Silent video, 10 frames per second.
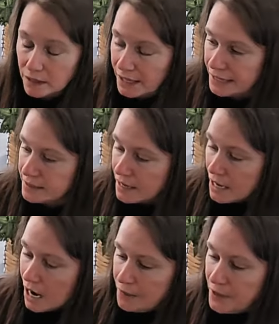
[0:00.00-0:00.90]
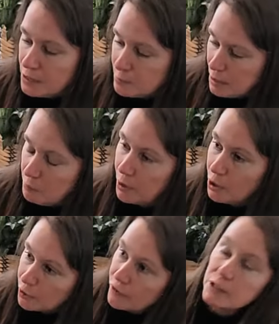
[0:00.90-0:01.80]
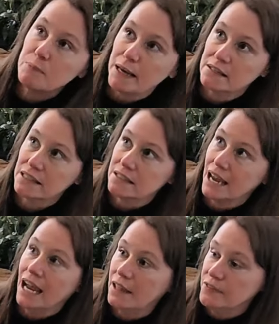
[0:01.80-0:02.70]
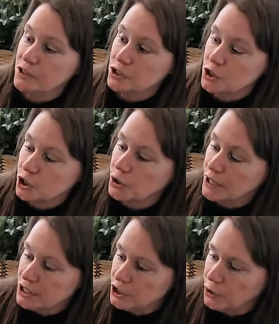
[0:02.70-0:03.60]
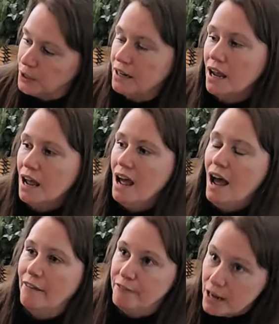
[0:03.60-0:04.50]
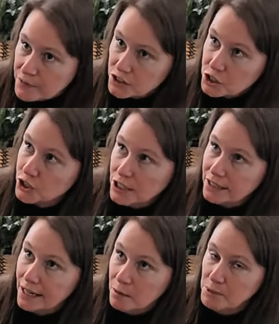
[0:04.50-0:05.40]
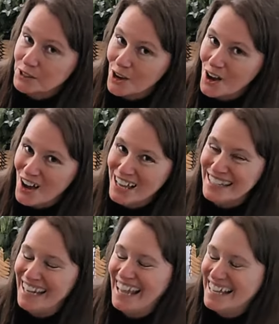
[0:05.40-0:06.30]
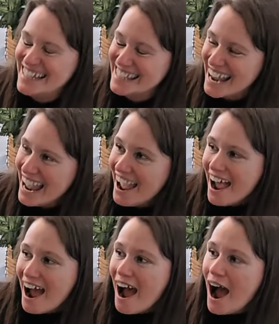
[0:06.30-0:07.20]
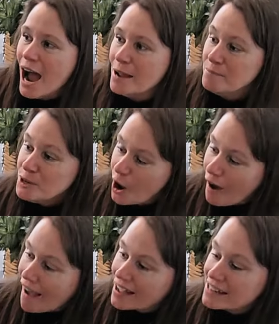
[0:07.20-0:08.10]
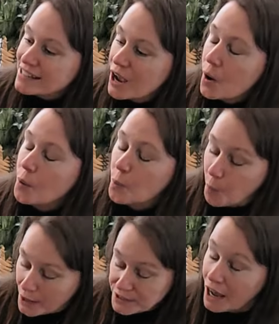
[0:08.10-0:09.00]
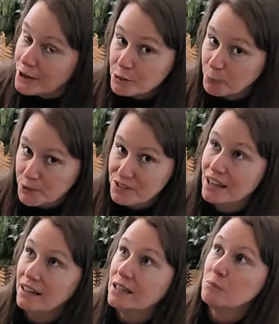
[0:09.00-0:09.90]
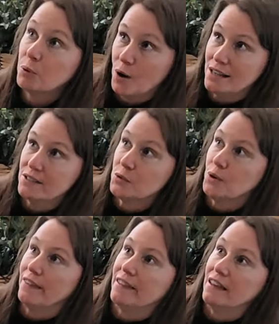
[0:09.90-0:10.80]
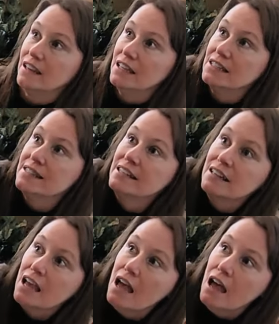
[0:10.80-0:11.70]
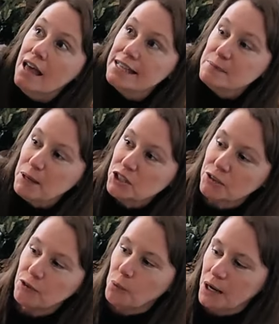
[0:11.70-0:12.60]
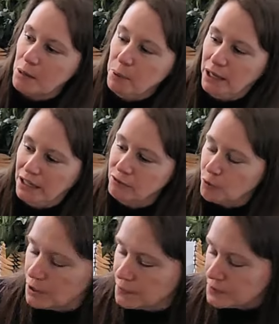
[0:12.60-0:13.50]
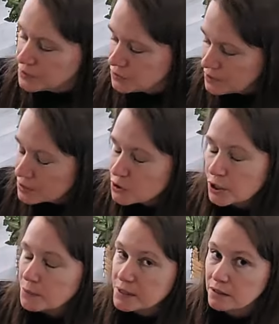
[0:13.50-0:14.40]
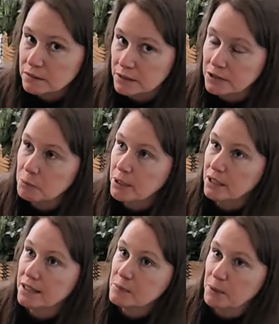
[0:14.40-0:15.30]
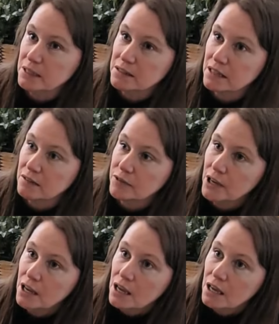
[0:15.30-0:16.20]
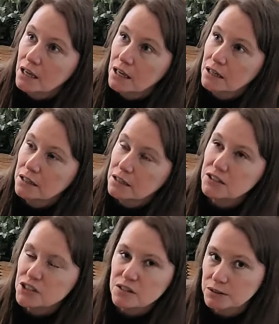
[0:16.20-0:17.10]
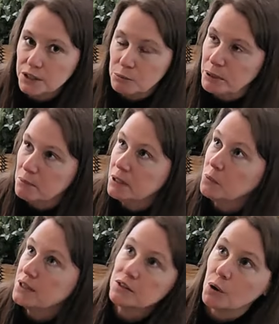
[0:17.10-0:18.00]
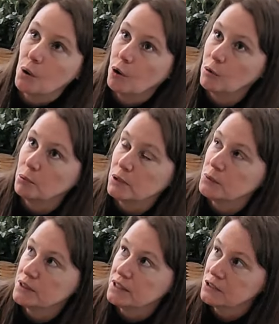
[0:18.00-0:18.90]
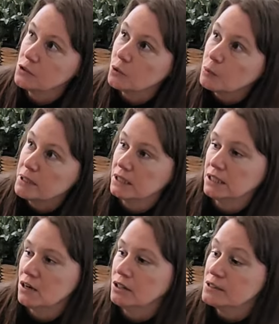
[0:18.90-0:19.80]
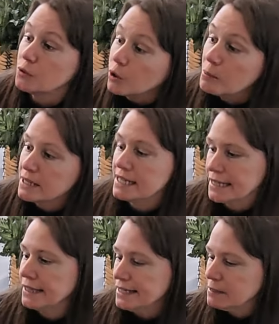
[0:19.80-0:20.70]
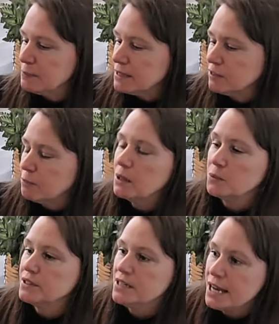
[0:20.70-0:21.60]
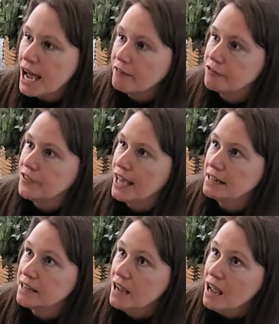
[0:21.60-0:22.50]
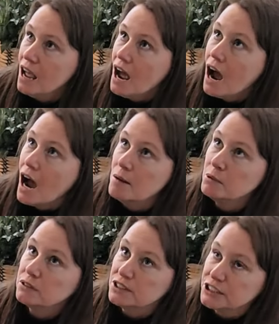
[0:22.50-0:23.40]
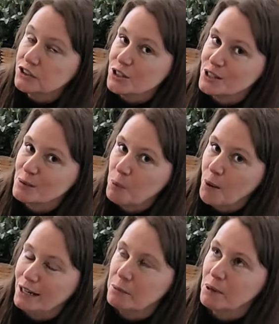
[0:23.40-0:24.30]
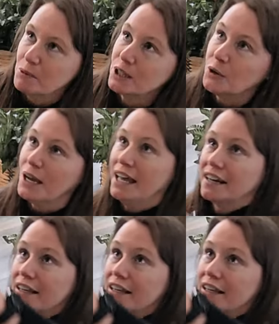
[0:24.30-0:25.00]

legs. Thought it would be a perfect basket to add this tree to it. I found this tree on Amazon and I'm not 100% impressed with it. It's, especially for what I paid it, this tree was a little bit expensive. Just a little bit. I mean, it wasn't horrible. It wasn't exorbitantly expensive, but it was enough that I'm a little disappointed, but I'm going to go ahead